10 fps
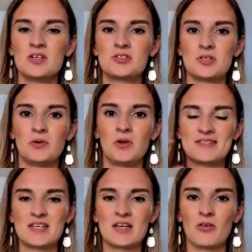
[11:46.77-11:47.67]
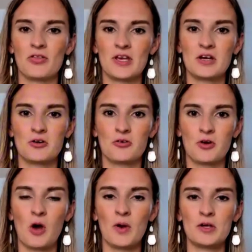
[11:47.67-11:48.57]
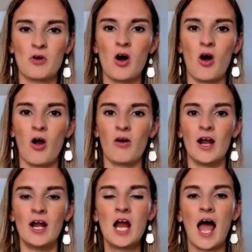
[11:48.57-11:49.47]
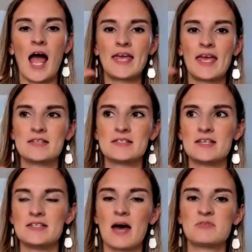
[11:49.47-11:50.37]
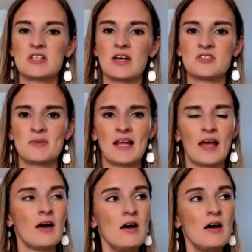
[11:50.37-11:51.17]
to a single thing going wrong, or I can't adapt enough to be like,